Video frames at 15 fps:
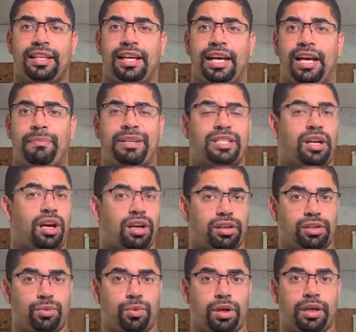Uh, makes it harder to
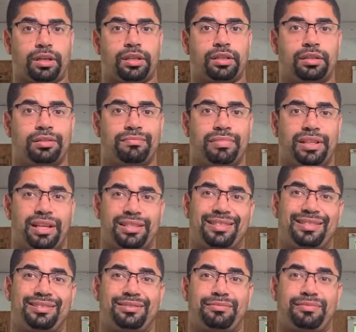work, but
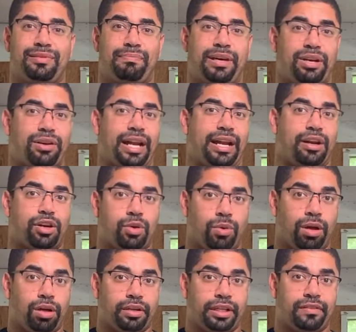also better air
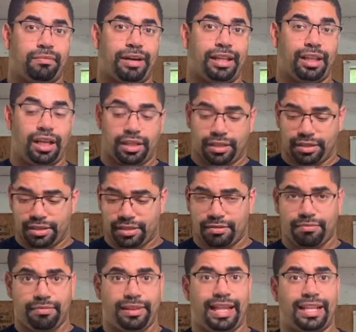quality for my lungs.
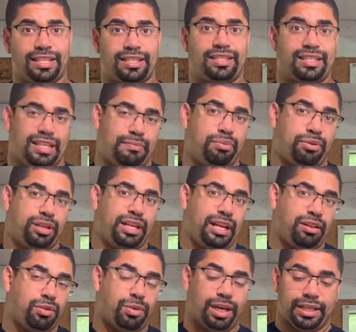That's important
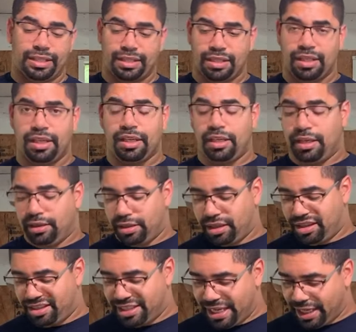health-wise.
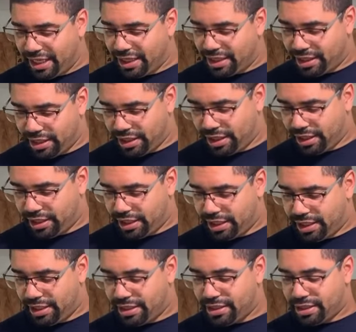Second thing
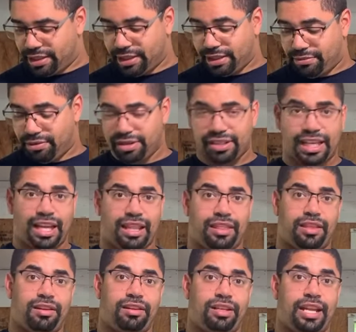is, well, it's got a
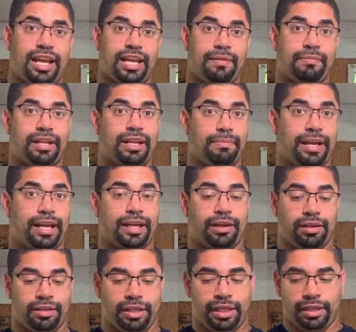30-day money-back
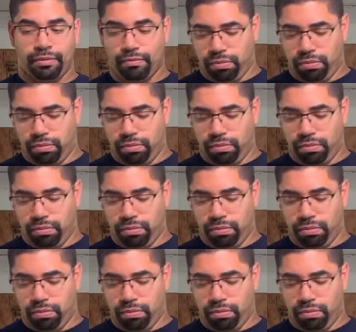guarantee.